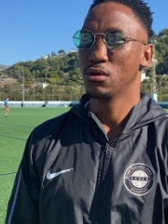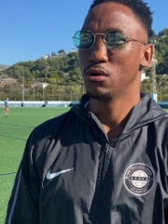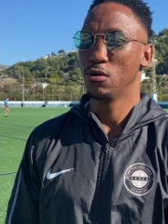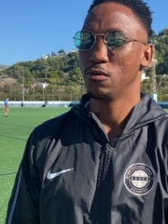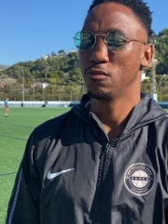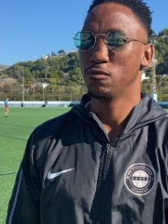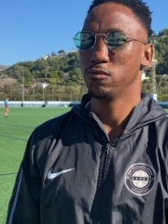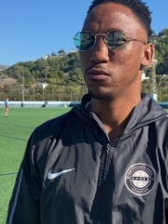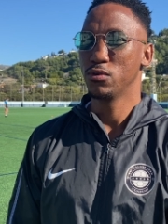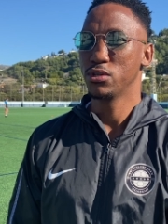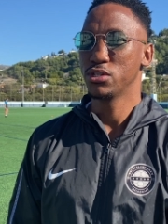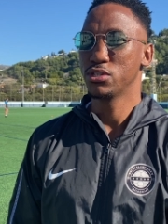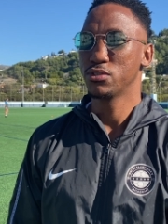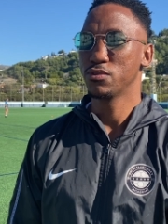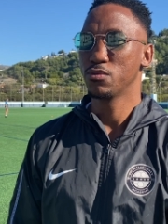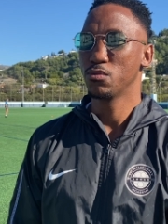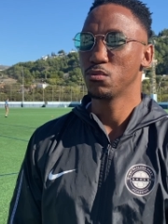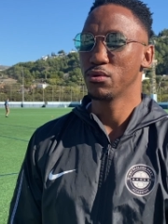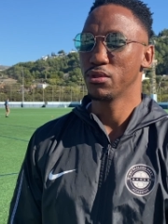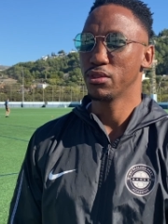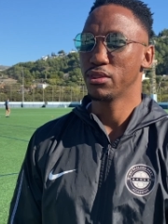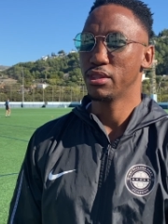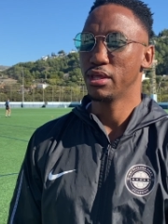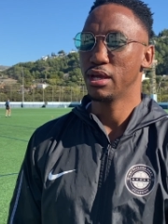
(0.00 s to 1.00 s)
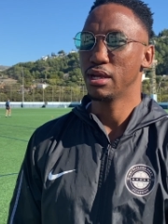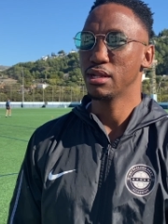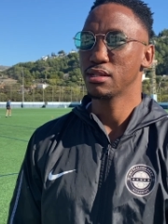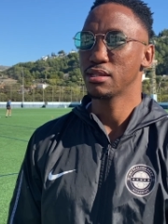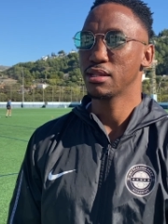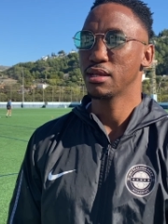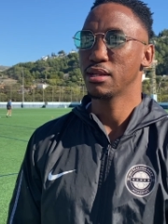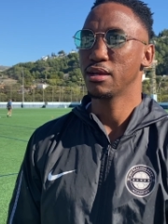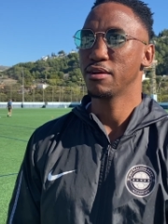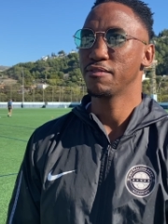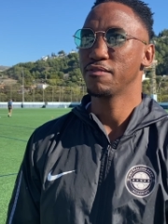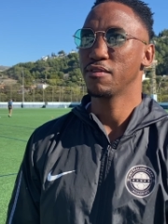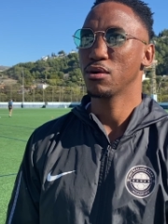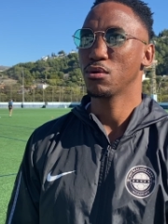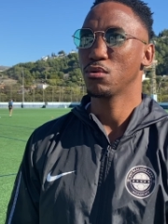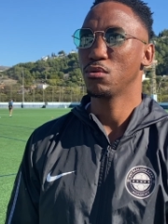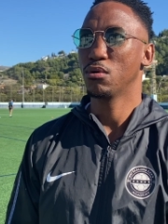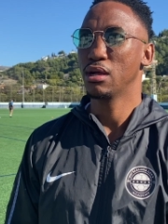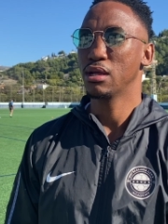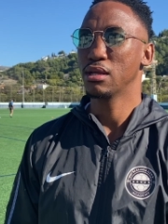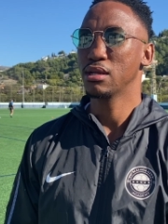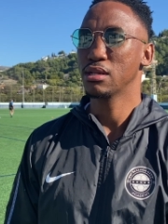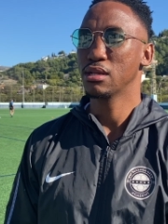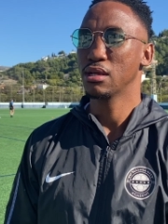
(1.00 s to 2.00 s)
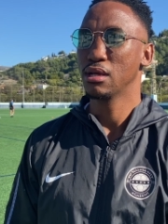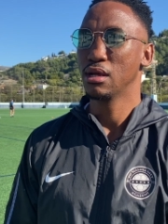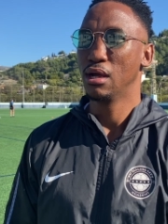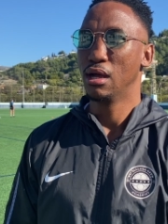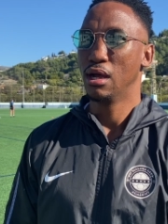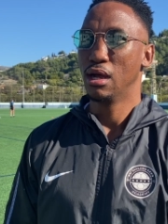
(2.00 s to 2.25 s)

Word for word: of which with that that I've acquired,